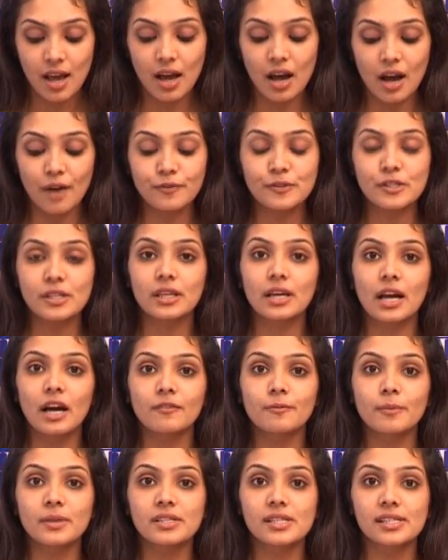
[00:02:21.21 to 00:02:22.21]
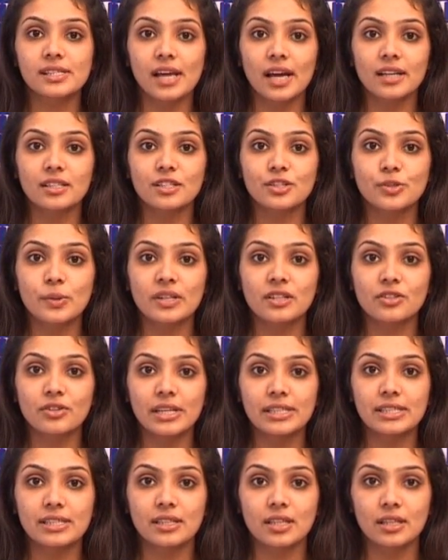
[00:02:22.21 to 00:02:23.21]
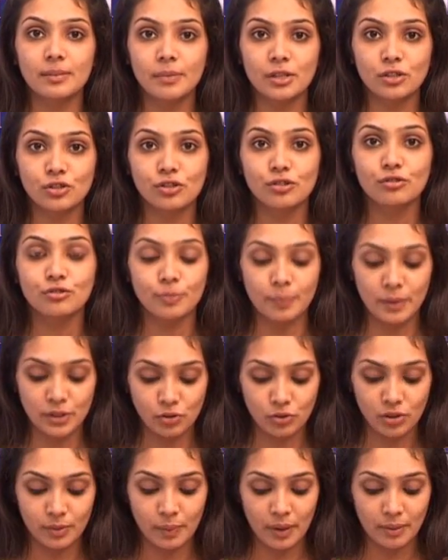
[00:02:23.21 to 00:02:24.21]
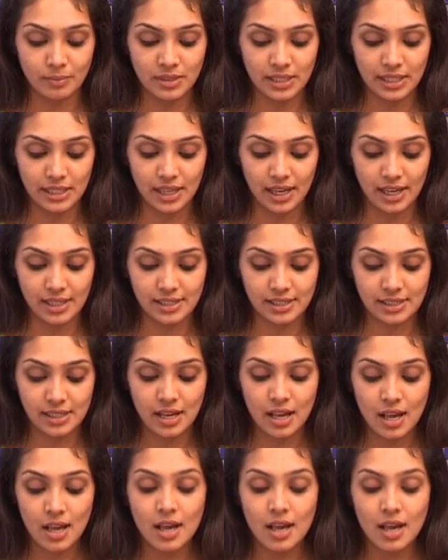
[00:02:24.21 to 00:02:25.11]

after the government decided to increase the commission to petrol pump dealers.